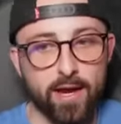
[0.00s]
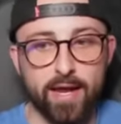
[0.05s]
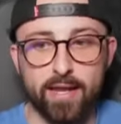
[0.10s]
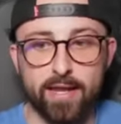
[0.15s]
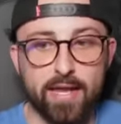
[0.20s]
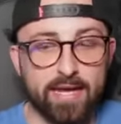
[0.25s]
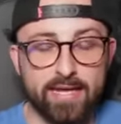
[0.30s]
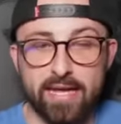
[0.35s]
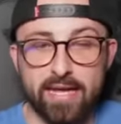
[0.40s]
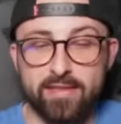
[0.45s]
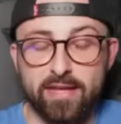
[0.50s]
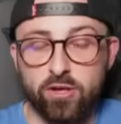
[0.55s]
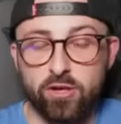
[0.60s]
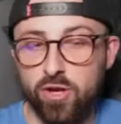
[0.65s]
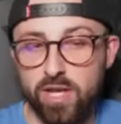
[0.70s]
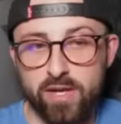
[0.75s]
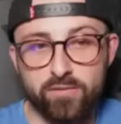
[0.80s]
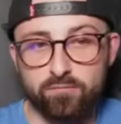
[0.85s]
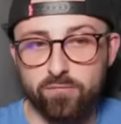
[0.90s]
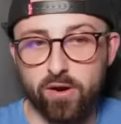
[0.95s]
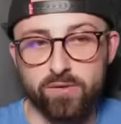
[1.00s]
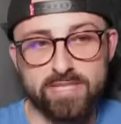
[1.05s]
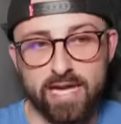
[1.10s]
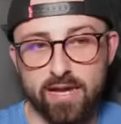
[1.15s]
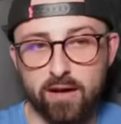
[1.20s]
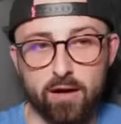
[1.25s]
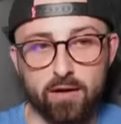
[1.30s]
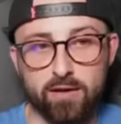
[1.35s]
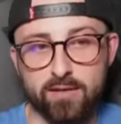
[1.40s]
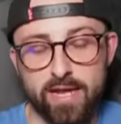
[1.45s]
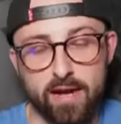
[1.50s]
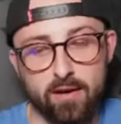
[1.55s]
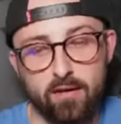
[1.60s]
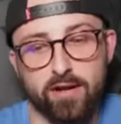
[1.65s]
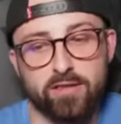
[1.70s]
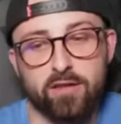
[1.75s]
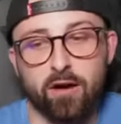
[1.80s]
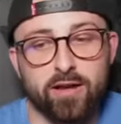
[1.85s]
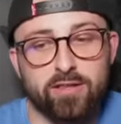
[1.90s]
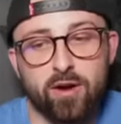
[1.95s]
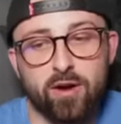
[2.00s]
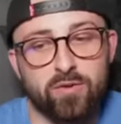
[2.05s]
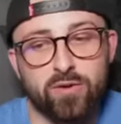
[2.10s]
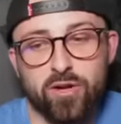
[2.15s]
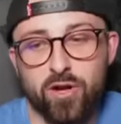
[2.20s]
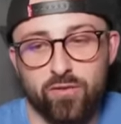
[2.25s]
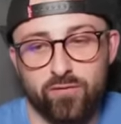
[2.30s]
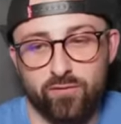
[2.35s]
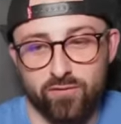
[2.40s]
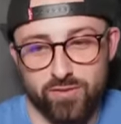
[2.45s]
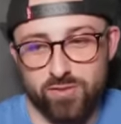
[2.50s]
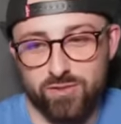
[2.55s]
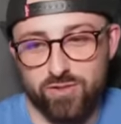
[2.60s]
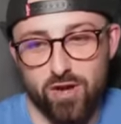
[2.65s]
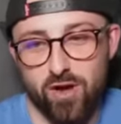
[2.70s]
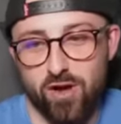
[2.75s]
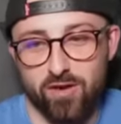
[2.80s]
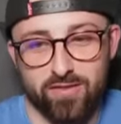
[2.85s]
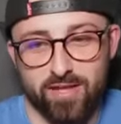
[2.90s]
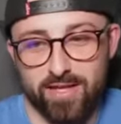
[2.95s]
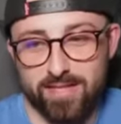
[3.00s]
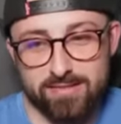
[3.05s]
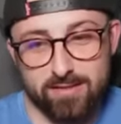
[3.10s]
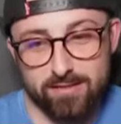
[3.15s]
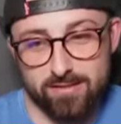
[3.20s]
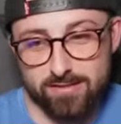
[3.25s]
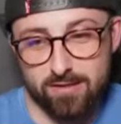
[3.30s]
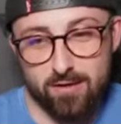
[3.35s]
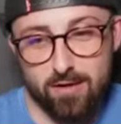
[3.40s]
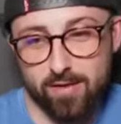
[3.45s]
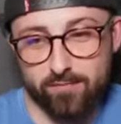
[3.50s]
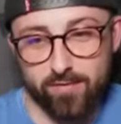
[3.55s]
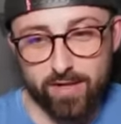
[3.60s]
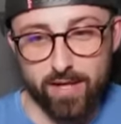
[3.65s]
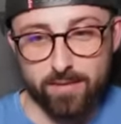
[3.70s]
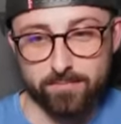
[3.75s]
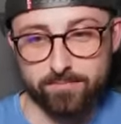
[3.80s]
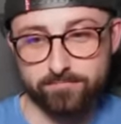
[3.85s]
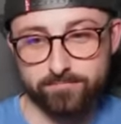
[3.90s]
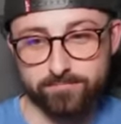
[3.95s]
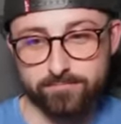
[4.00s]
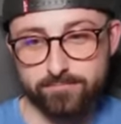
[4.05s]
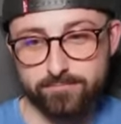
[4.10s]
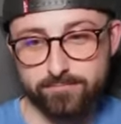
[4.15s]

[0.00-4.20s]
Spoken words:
And again, they could even rotate Haaland out. I don't know for certain that he's going to start every game.